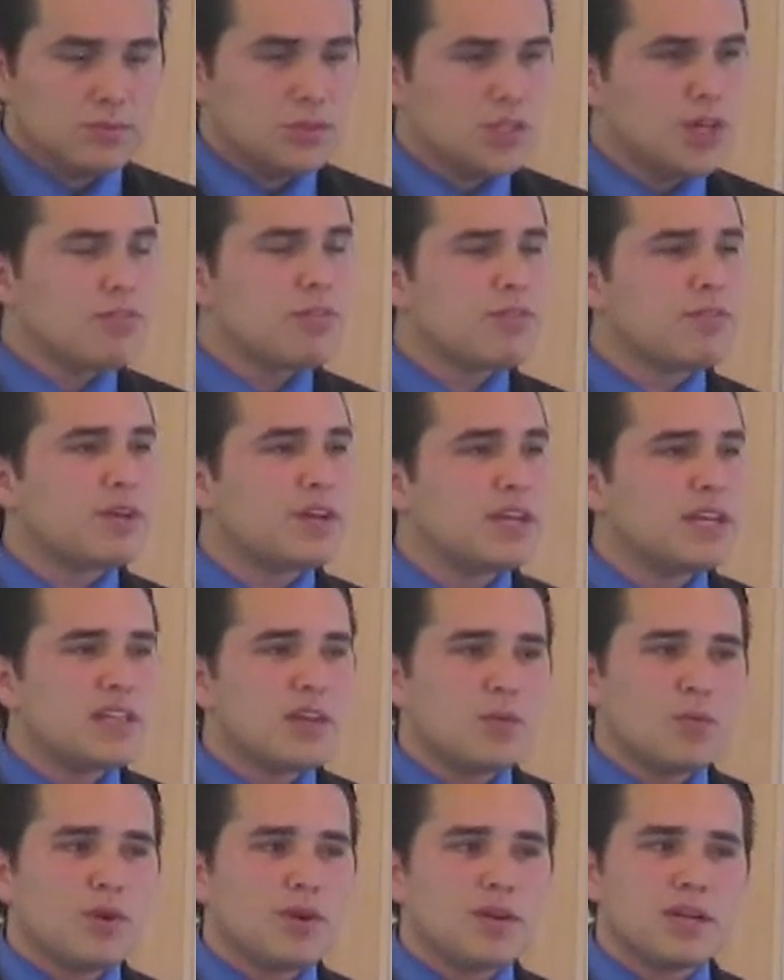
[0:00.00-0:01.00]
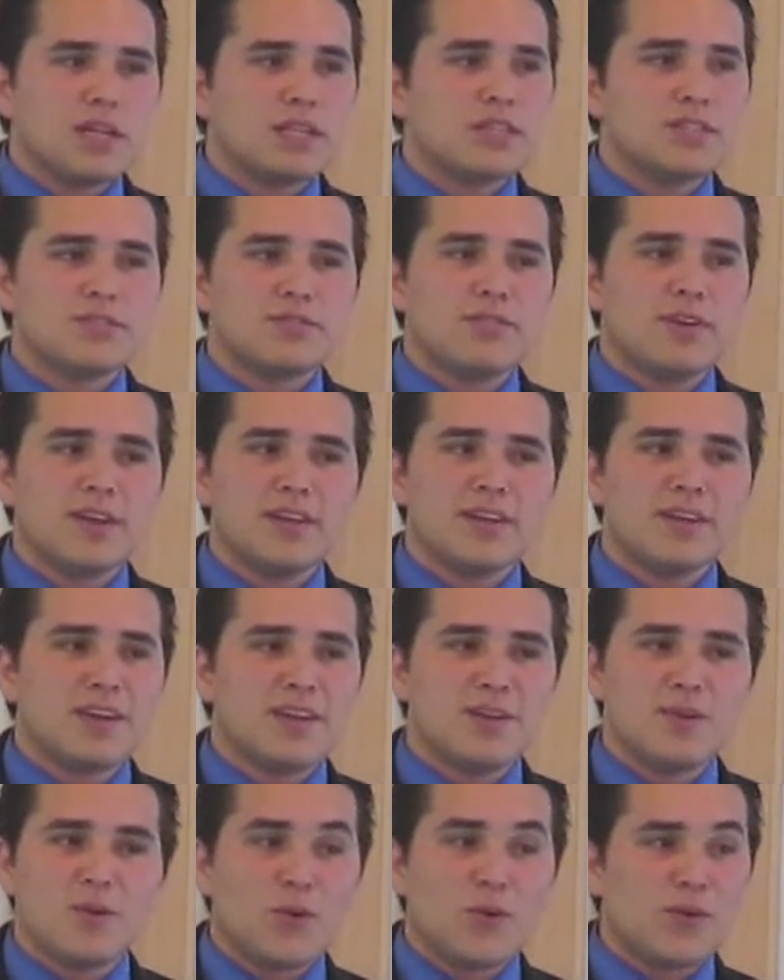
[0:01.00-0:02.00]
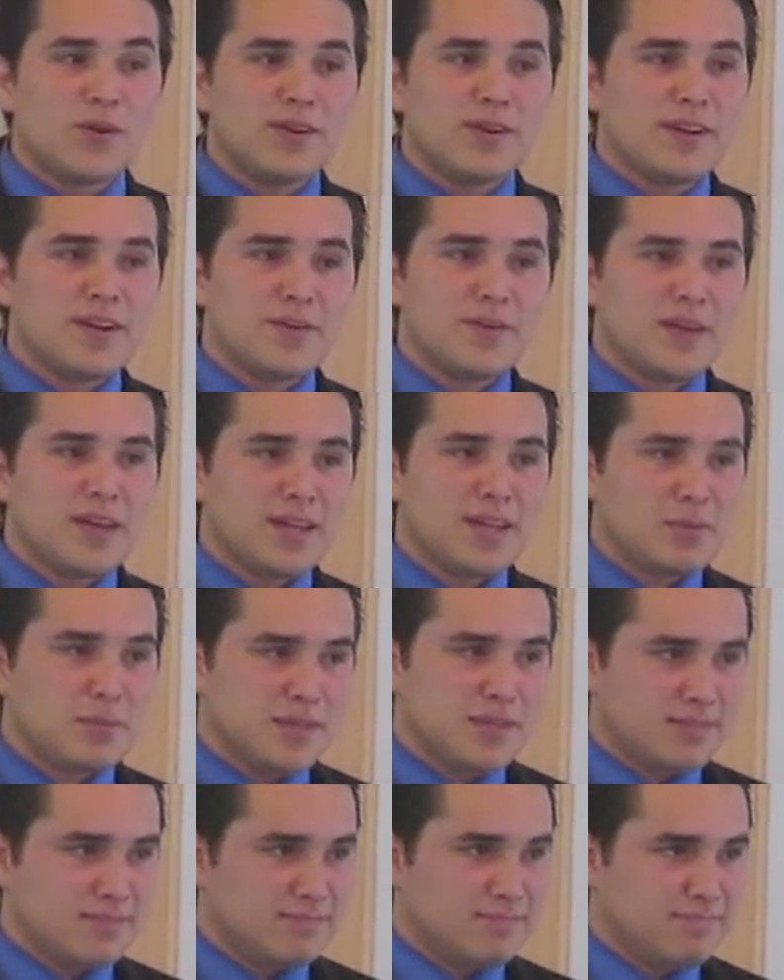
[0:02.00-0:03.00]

Never forget that we're not just fighting an ordinary enemy.